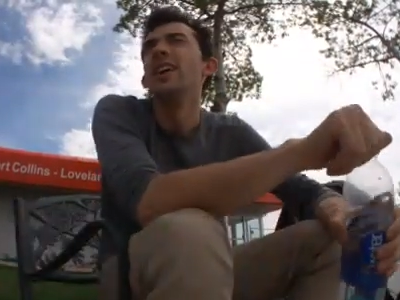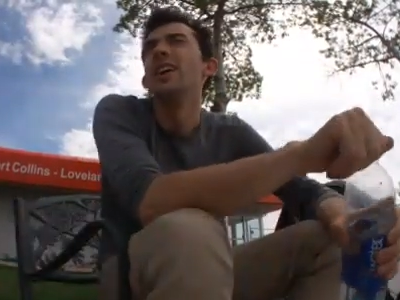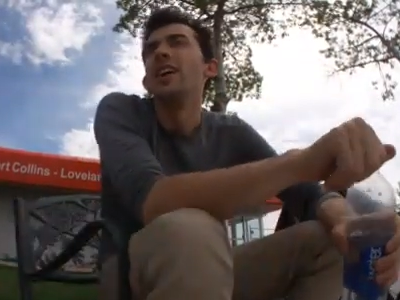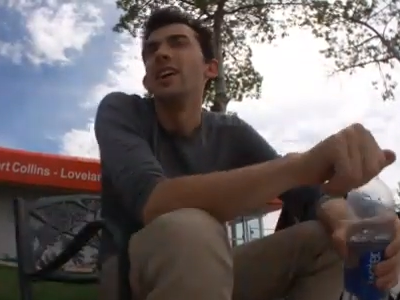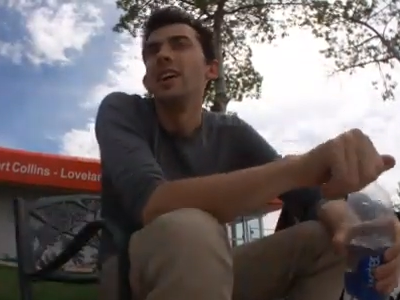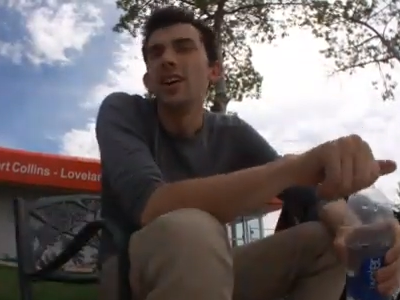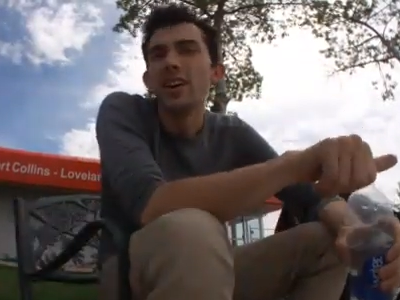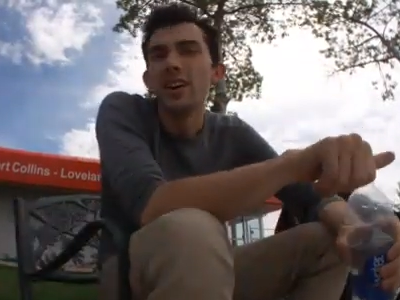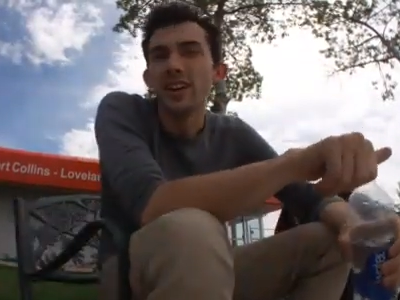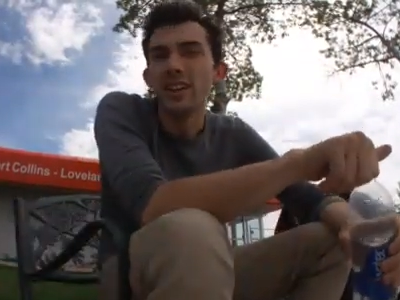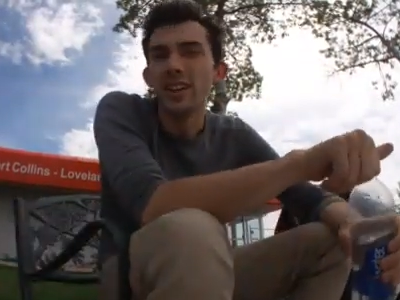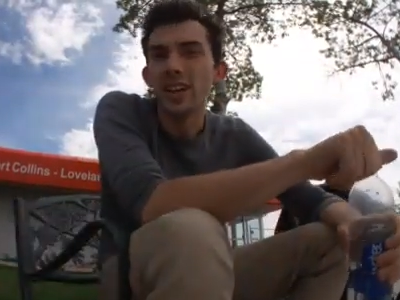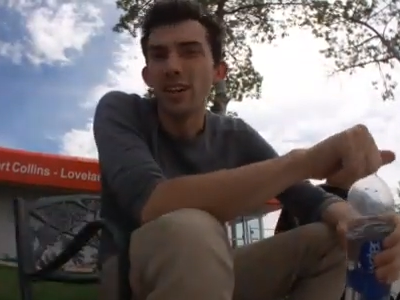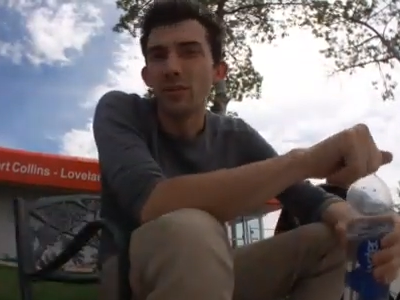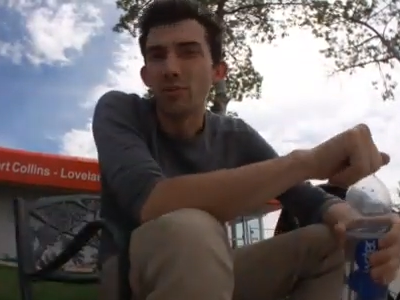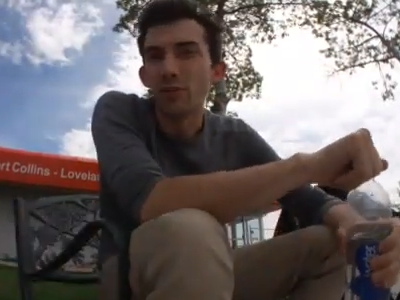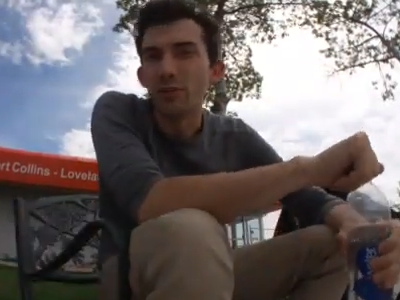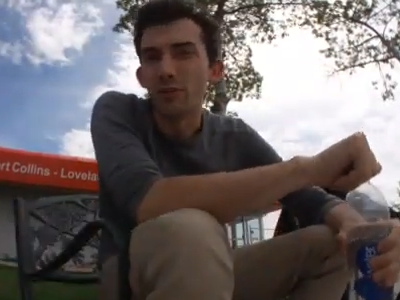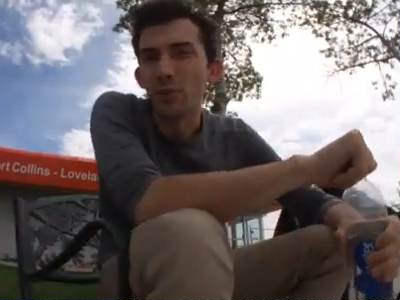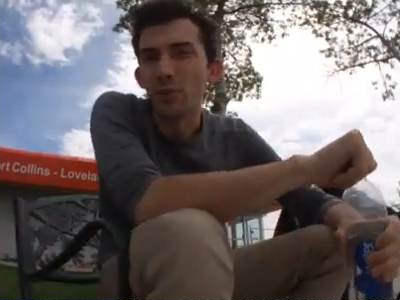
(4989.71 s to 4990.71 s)
and I
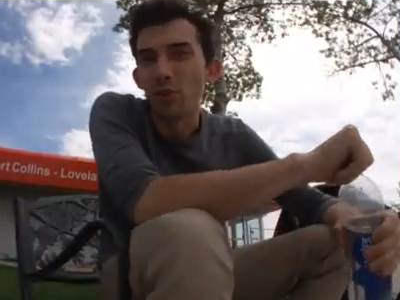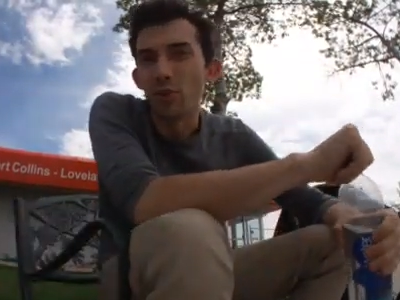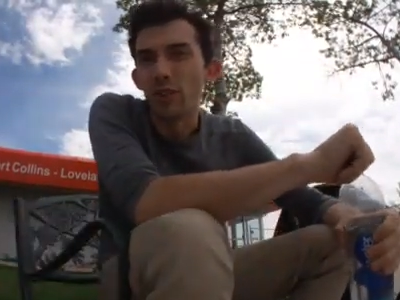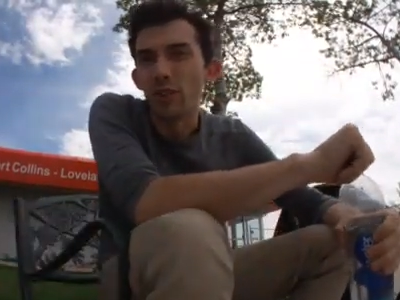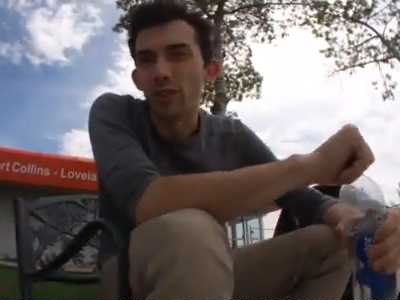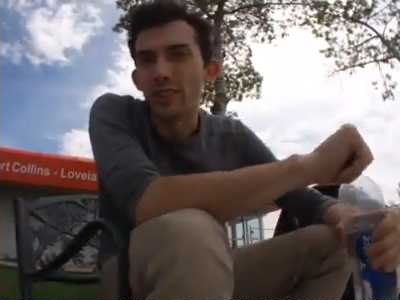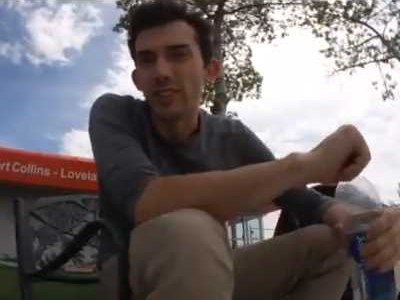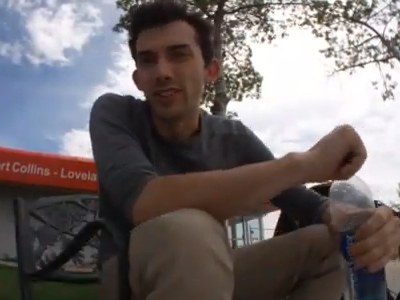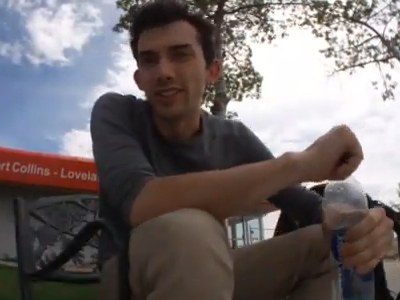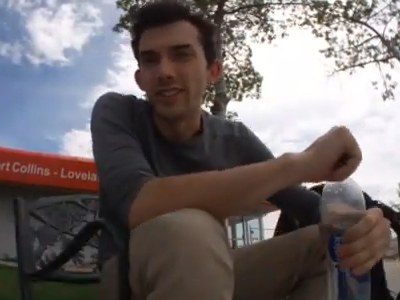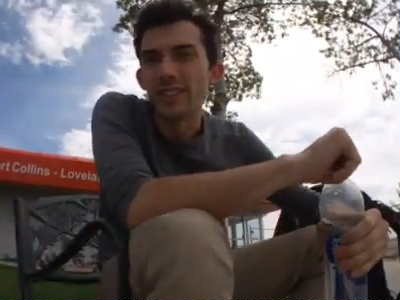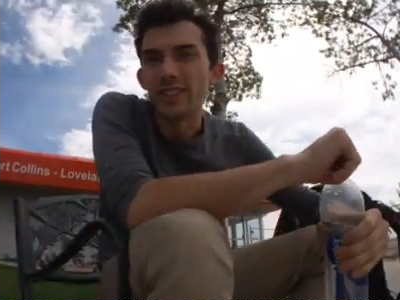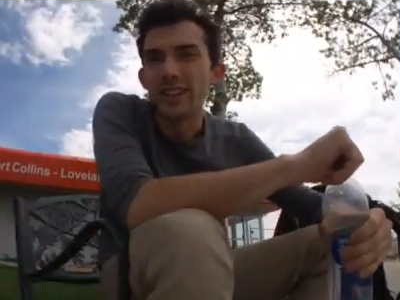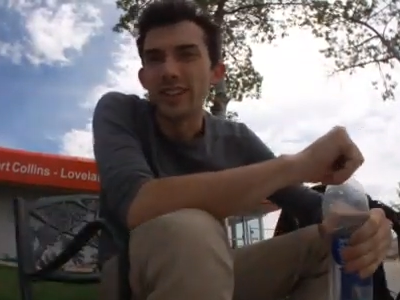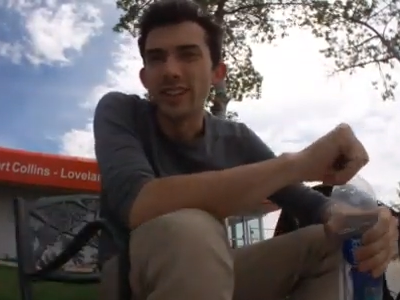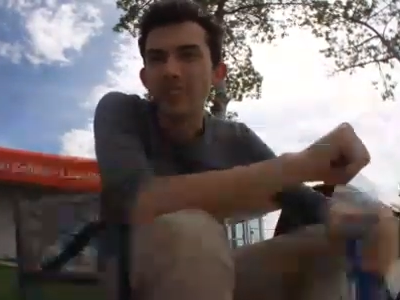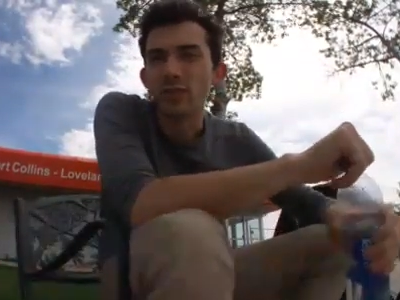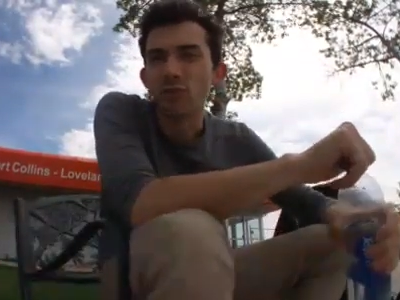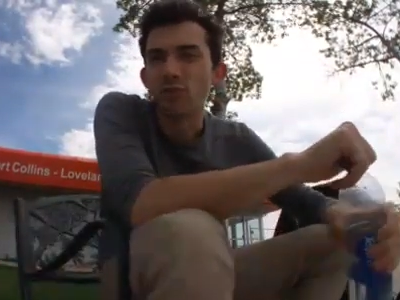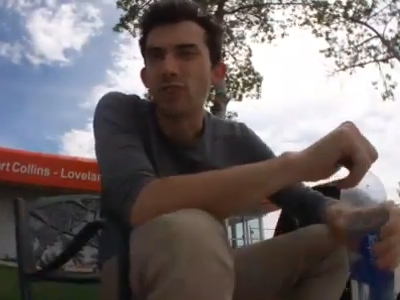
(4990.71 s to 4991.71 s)
improve the quality and
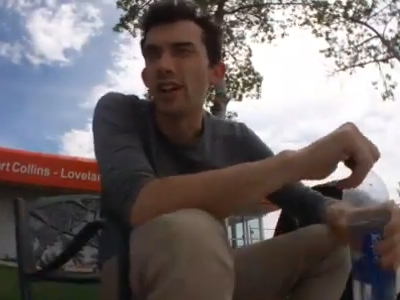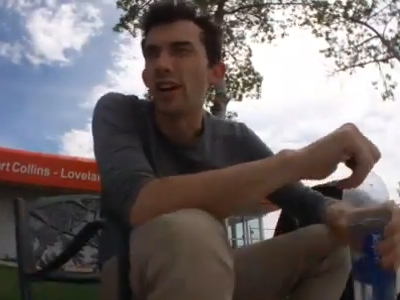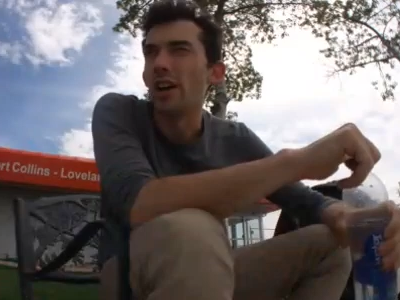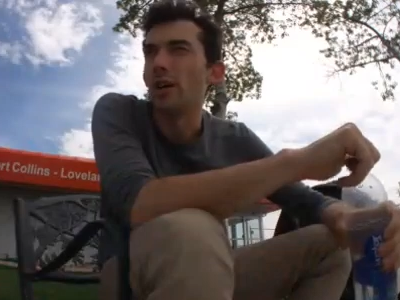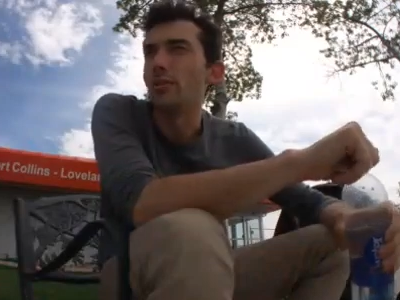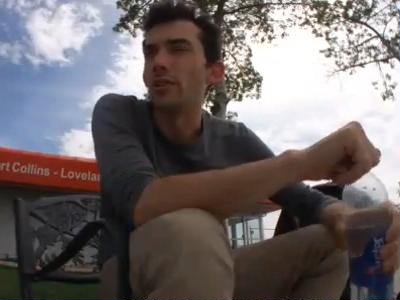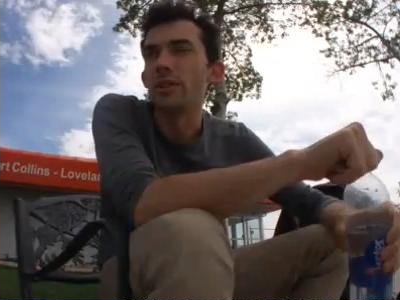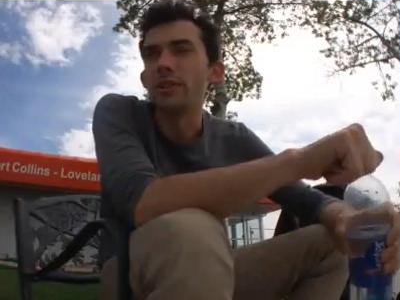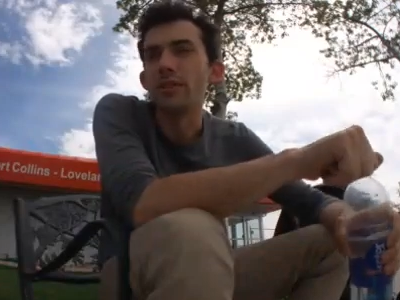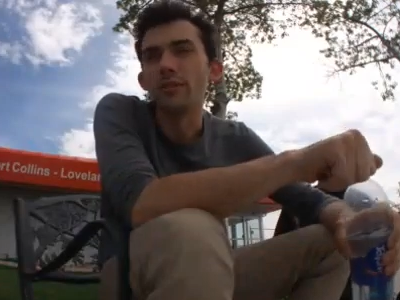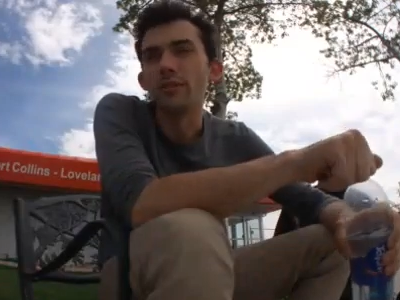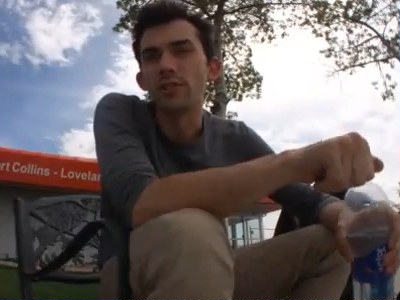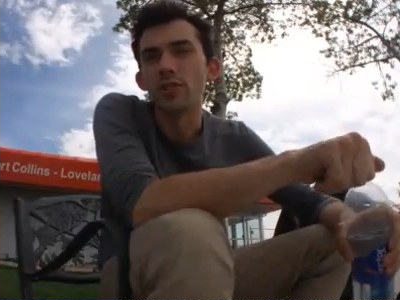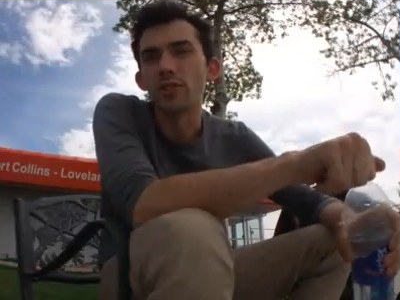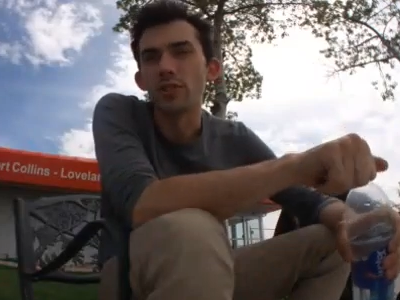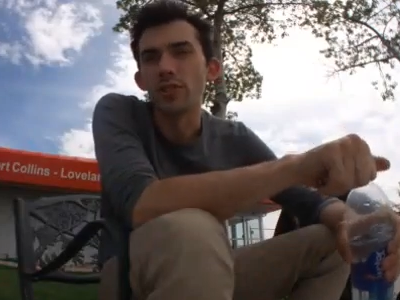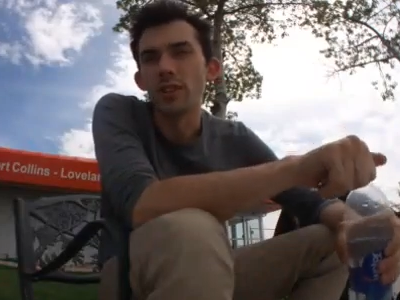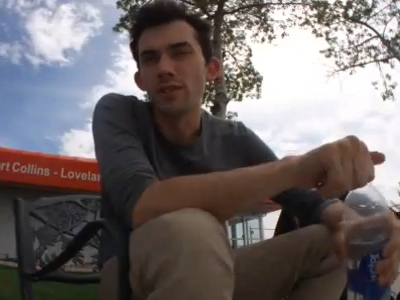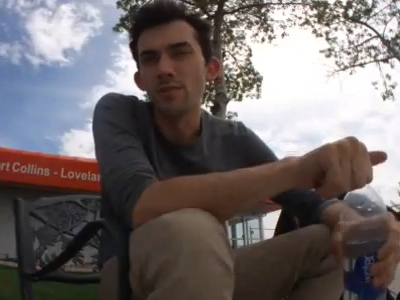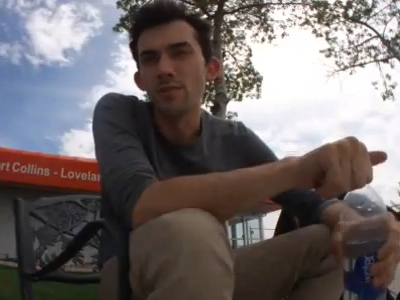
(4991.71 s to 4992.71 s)
like the reliability of the
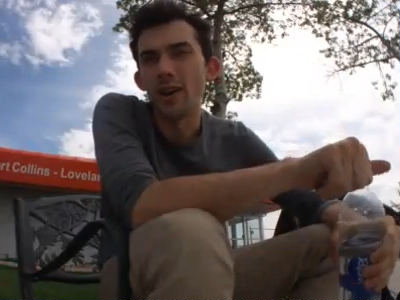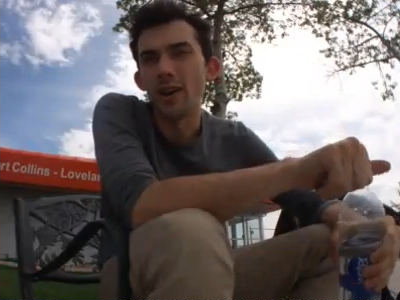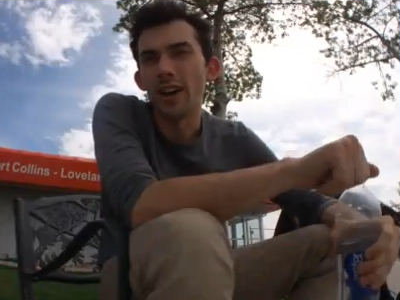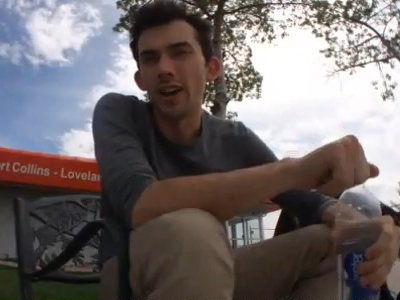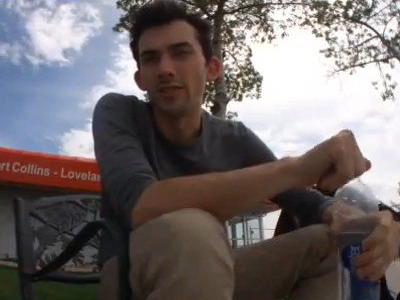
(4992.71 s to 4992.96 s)
stream,